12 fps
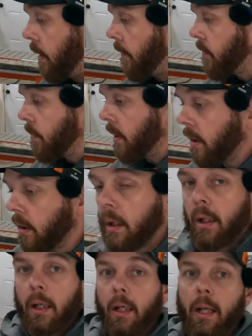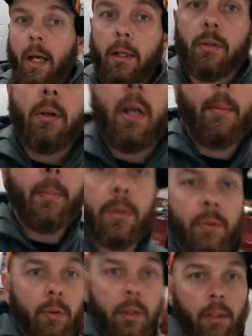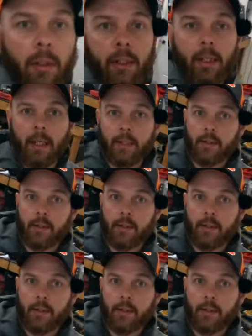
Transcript: gives me an extra opportunity, like I